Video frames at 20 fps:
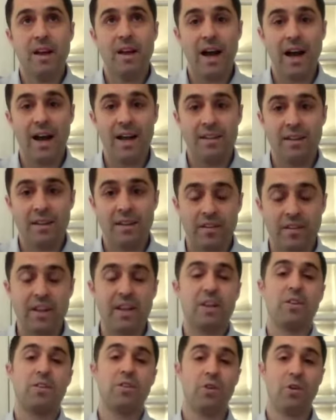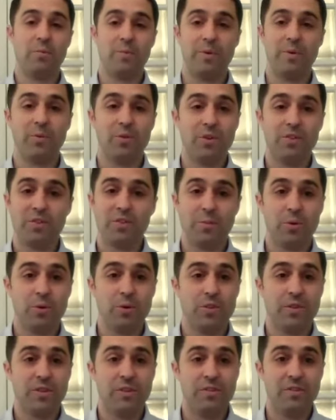and they could not be more
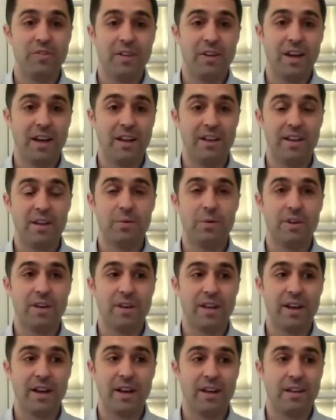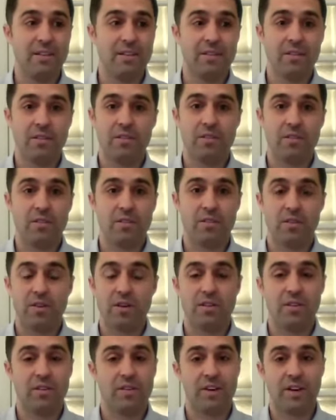supportive. And they were like that
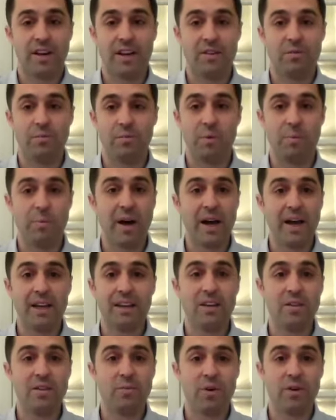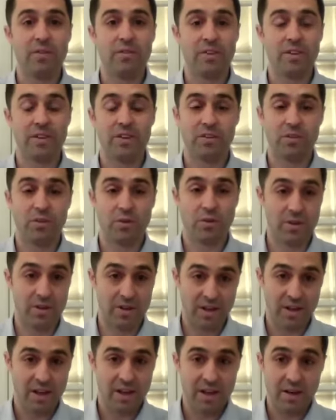great, we back you in whatever you do.
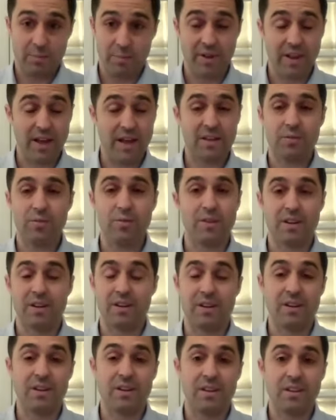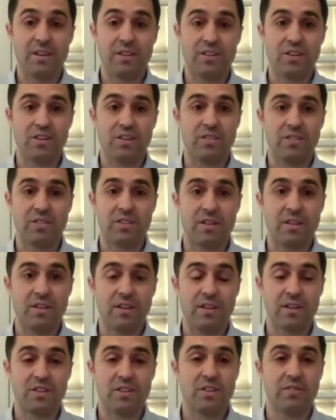doing. but that's what they're like. They're just
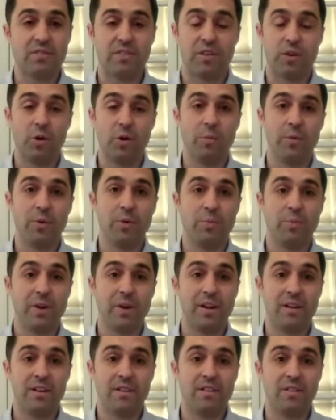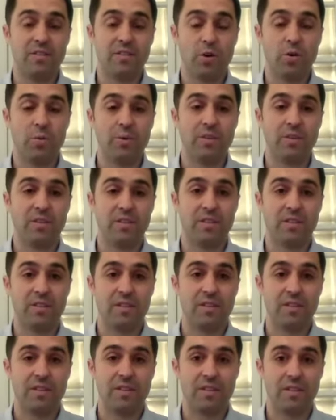that's they're good. just phenomenal parents. They've always
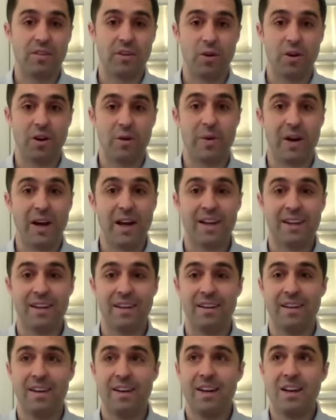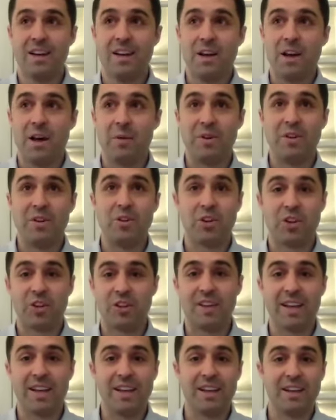got it back. And I mean, you
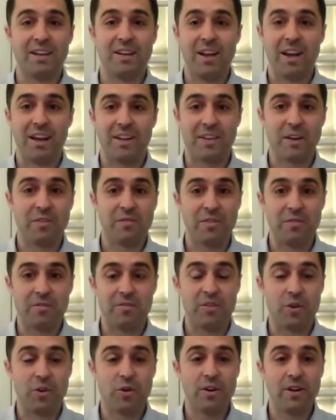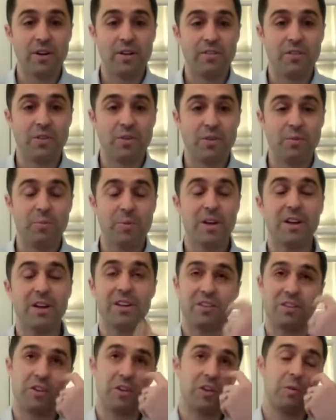could take a, a different view on it if you're a
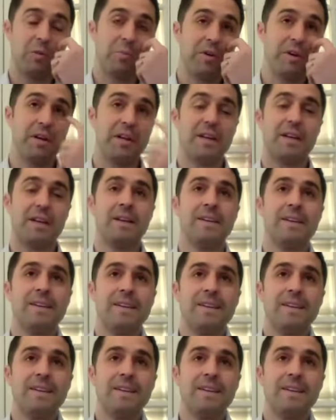parent. So you could be like,